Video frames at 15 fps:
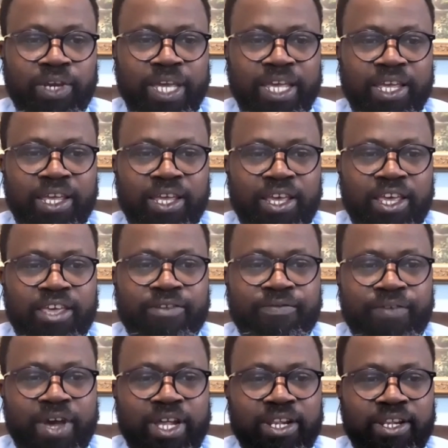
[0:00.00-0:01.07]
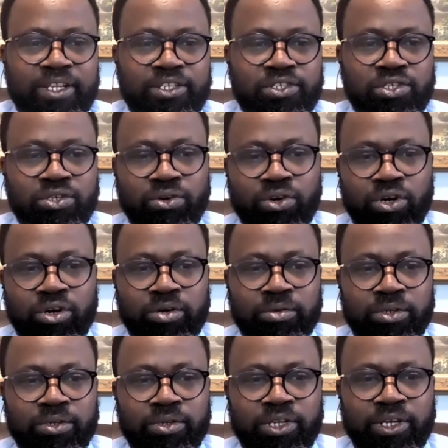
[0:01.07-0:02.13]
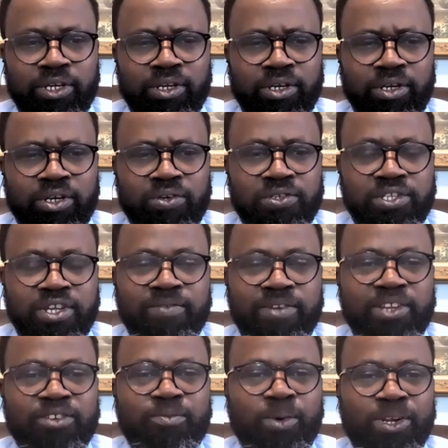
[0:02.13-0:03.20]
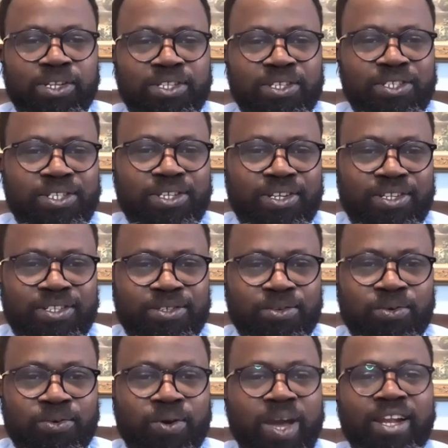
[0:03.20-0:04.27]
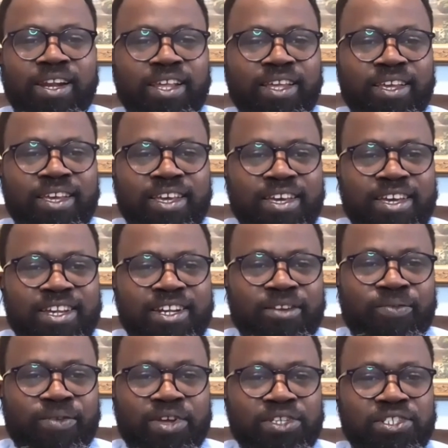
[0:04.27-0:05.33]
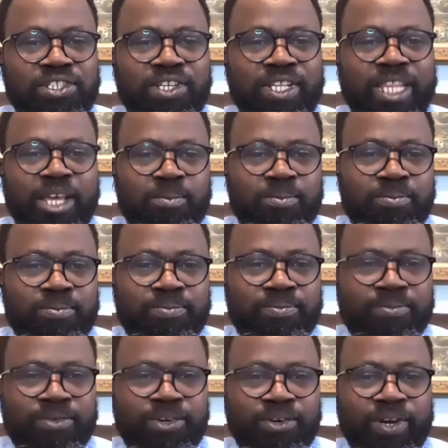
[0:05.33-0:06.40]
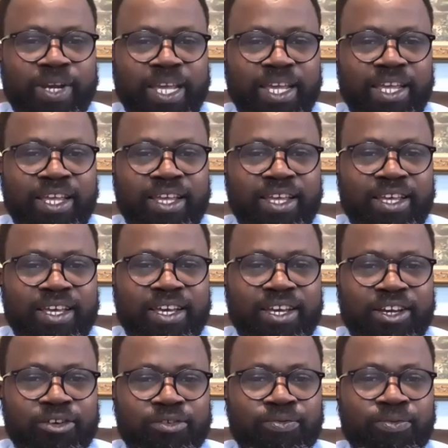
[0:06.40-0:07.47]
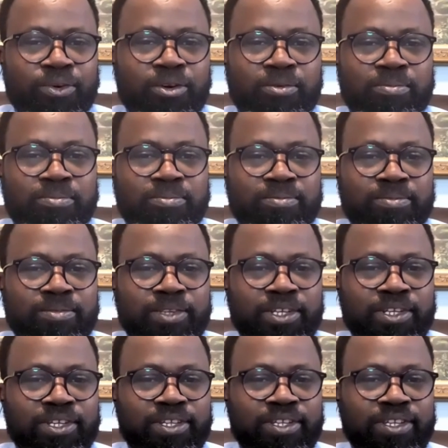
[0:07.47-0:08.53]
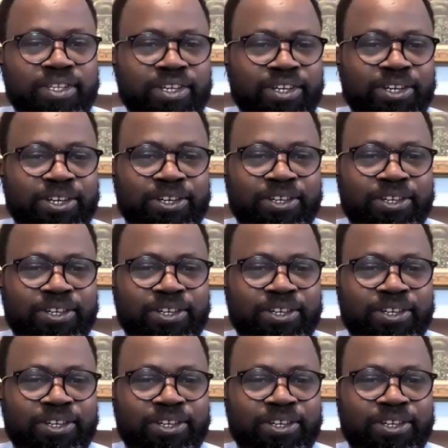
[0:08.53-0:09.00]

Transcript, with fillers: Okay. In fact, the so-called conservative politicians, you could hardly differentiate them, okay, from the